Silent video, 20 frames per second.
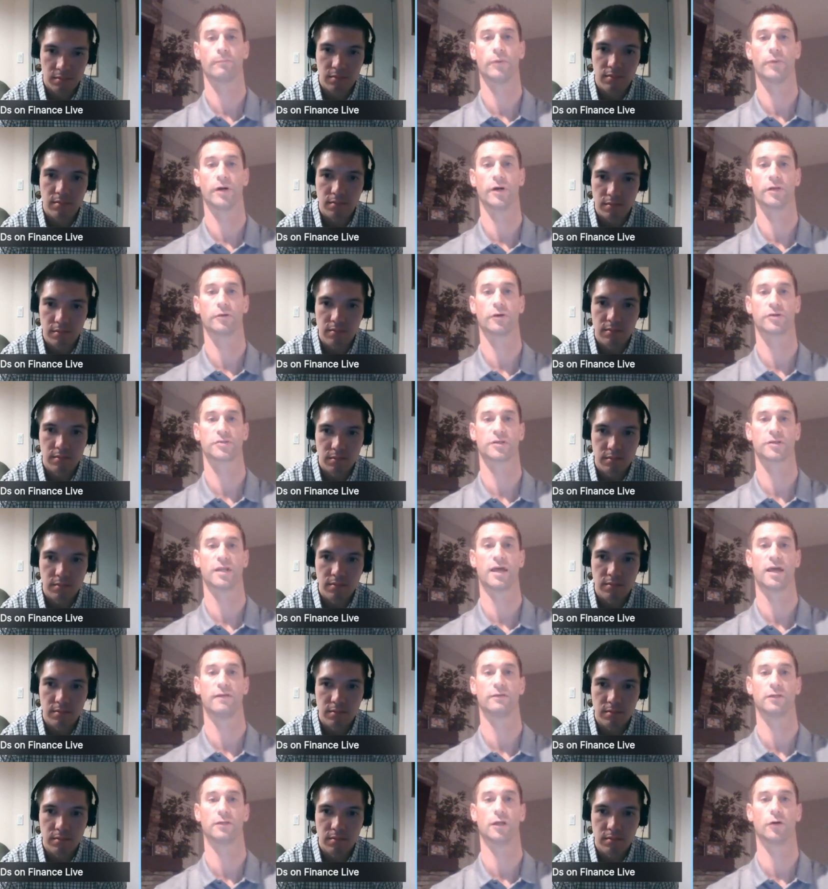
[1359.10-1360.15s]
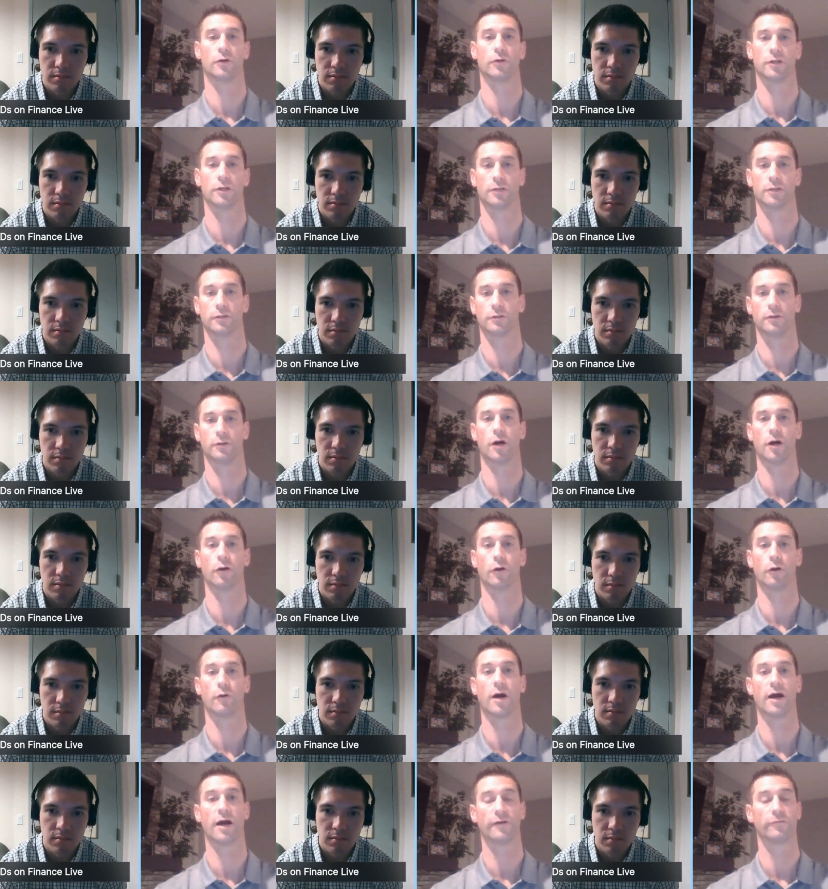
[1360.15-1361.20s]
Speaker 1: but you're also going to have a lower
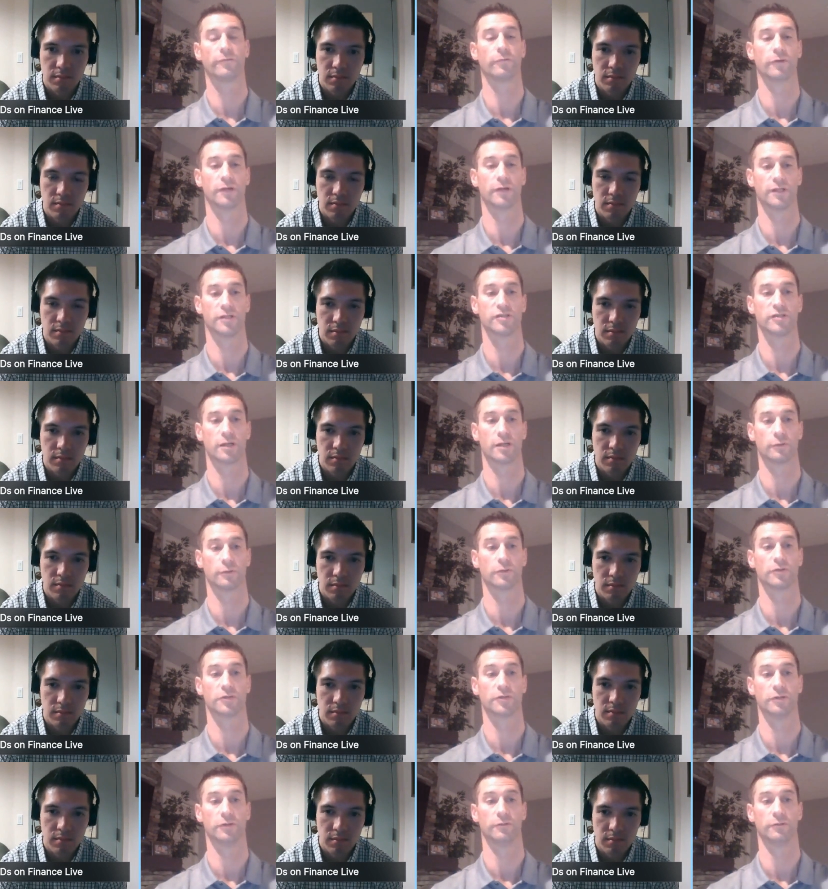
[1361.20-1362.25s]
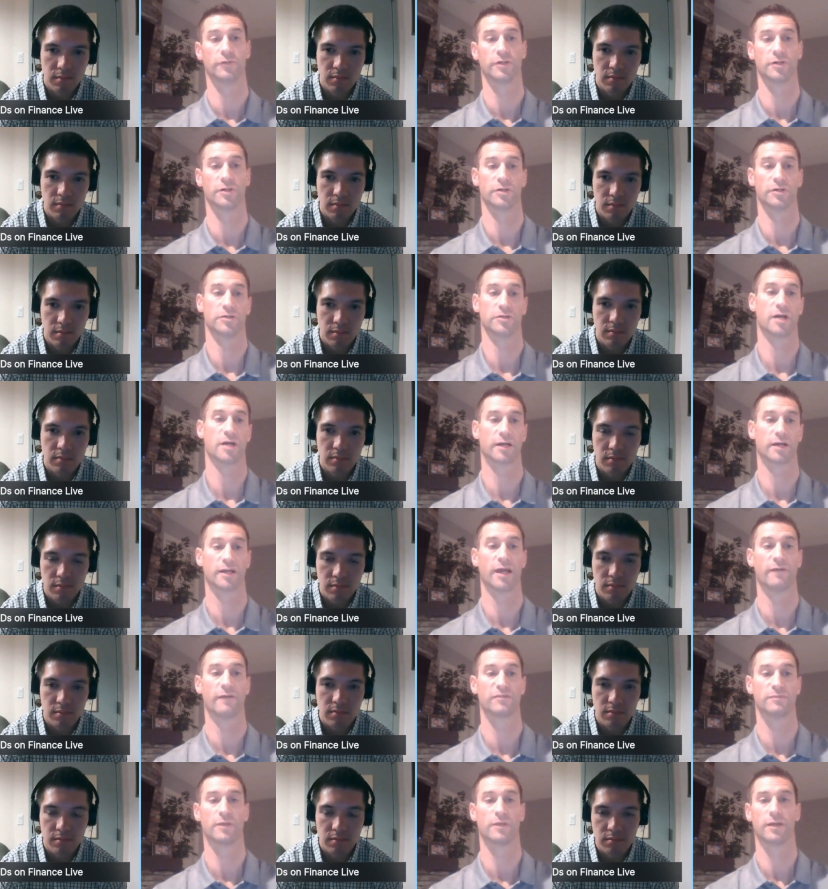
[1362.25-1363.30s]
ROI for it in general too, because you're not going to
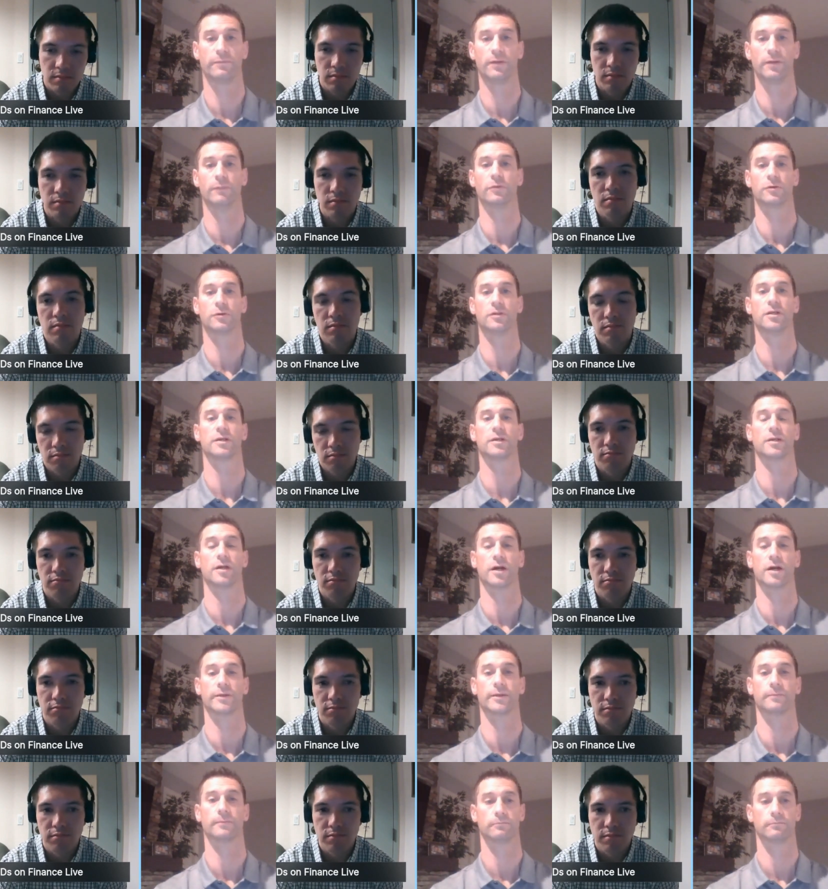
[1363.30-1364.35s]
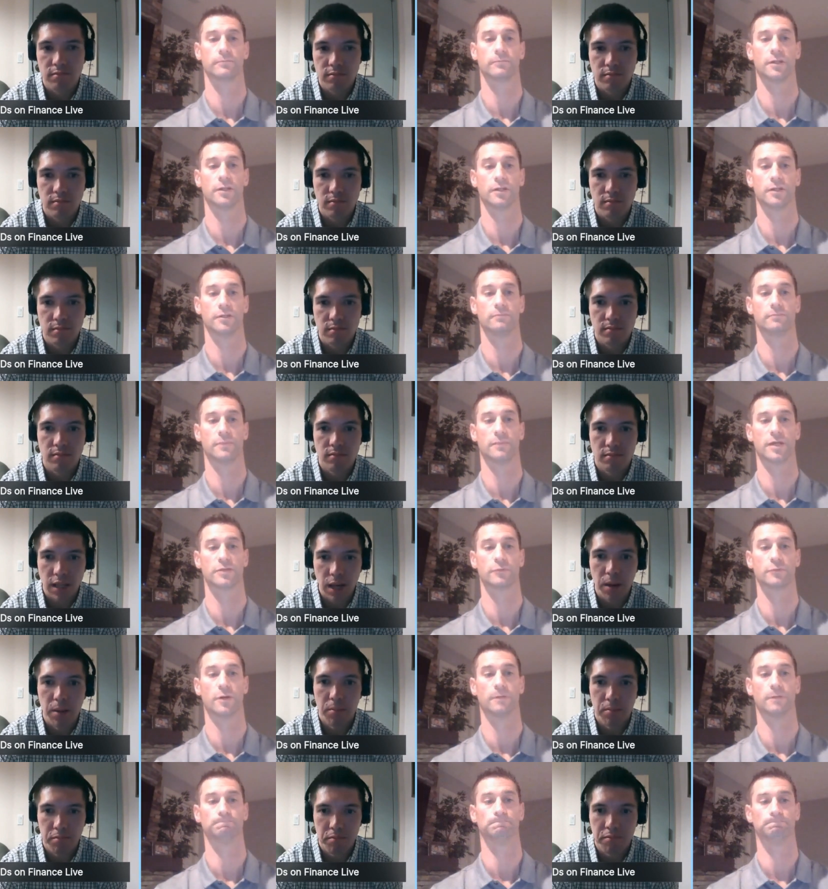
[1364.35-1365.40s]
have as many people clicking on them.
Speaker 2: Yeah.
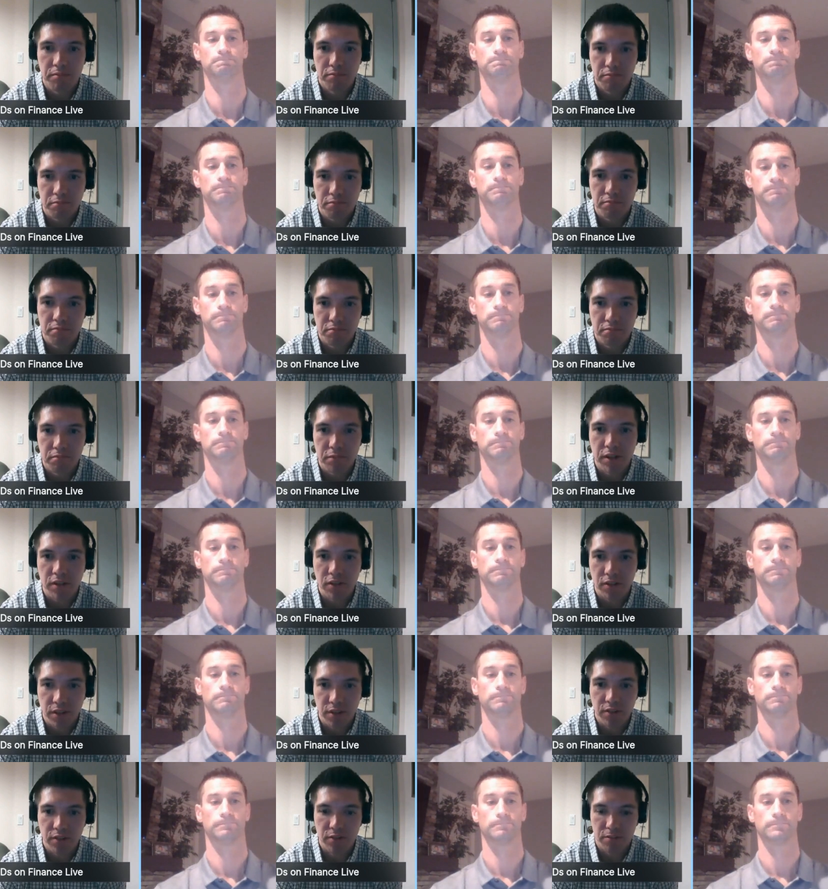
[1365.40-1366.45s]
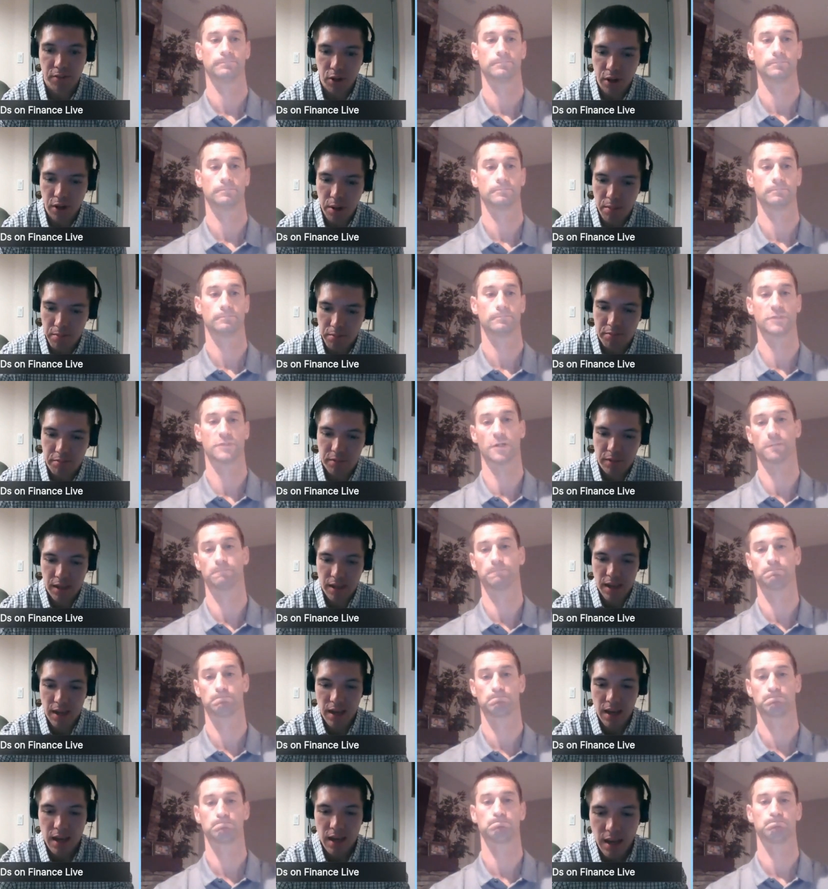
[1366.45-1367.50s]
Well. Makes sense. Okay.
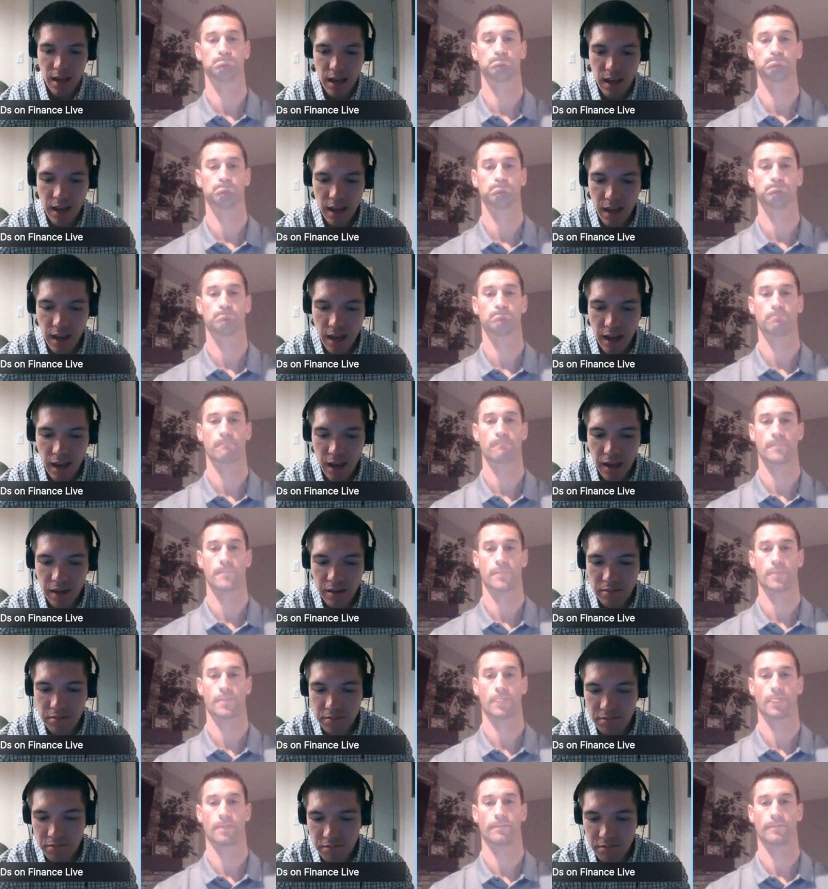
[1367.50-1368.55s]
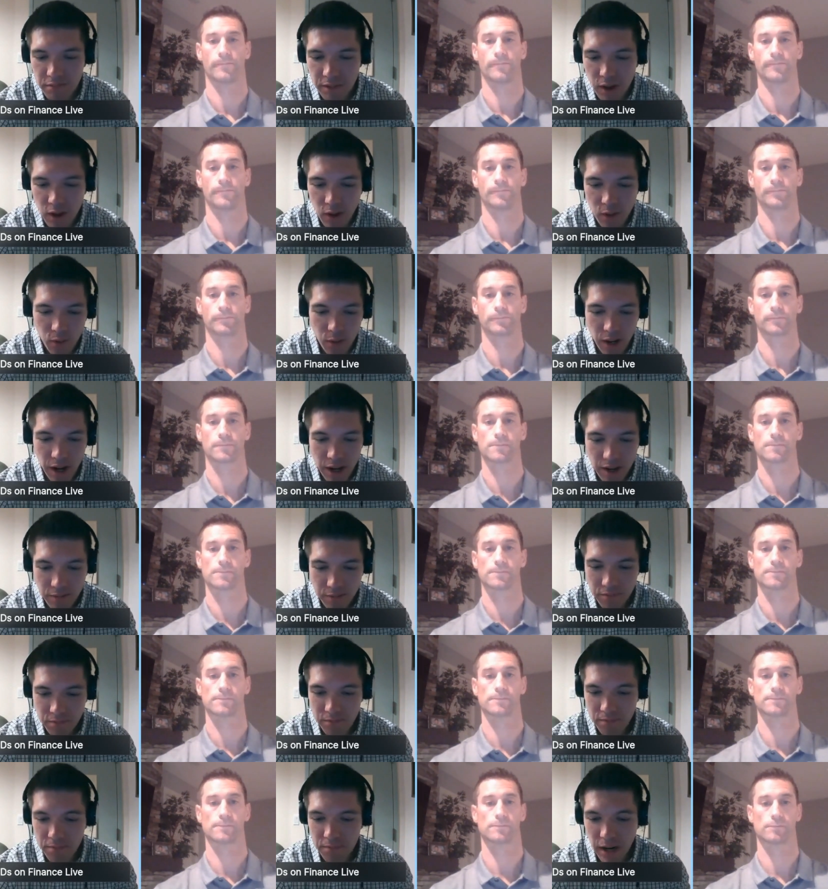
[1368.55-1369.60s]
And when I,
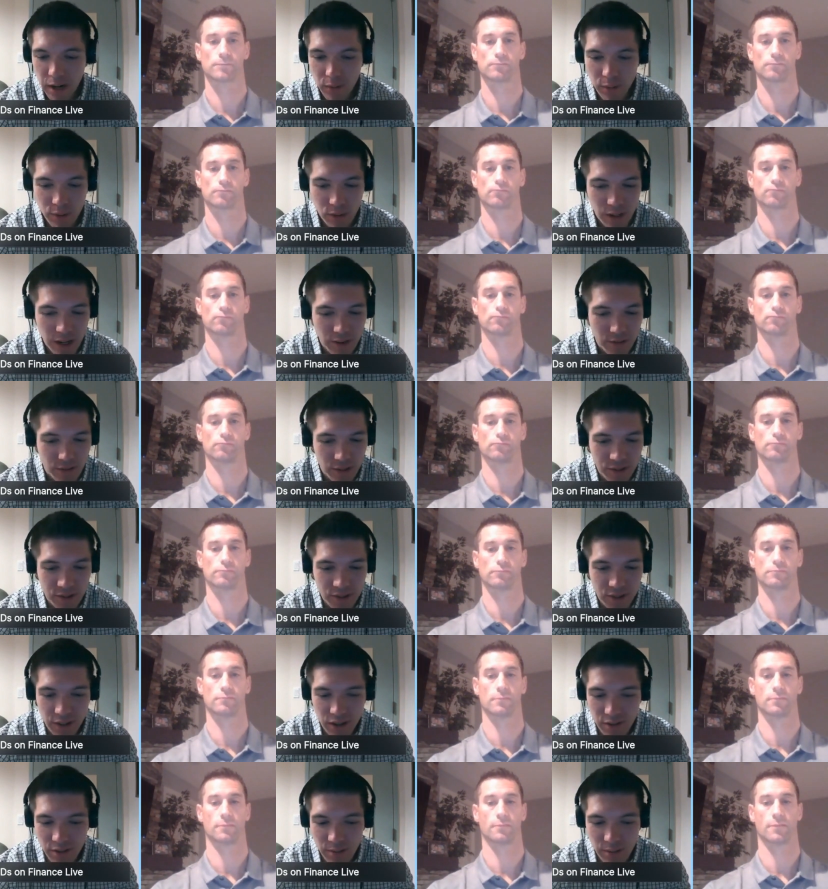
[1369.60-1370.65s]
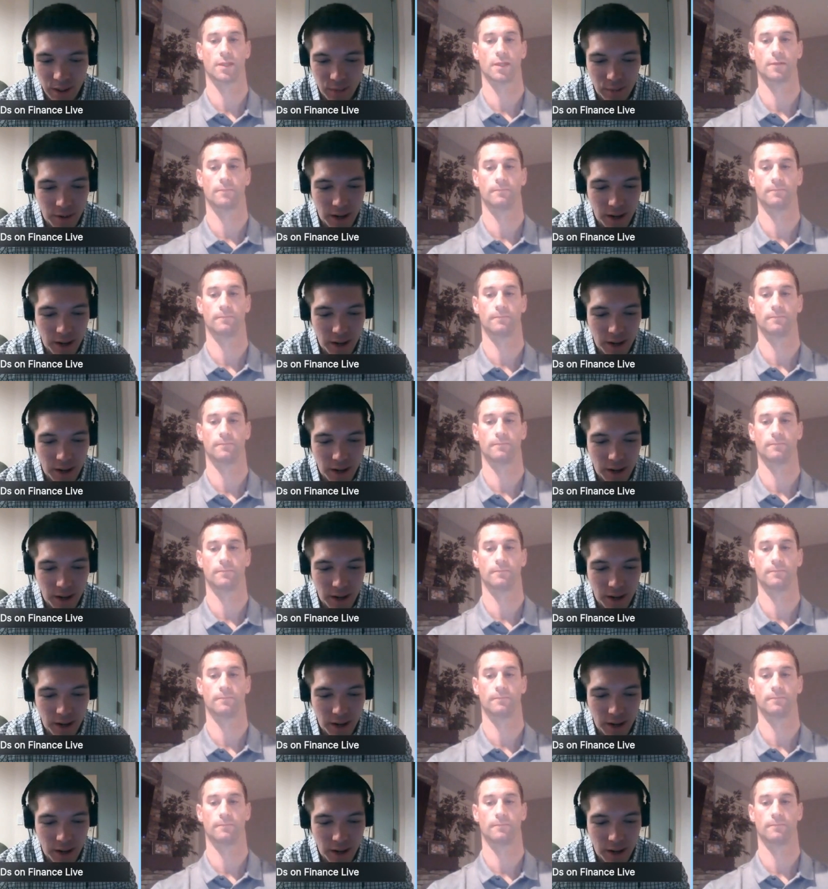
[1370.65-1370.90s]
I remember when I first took over my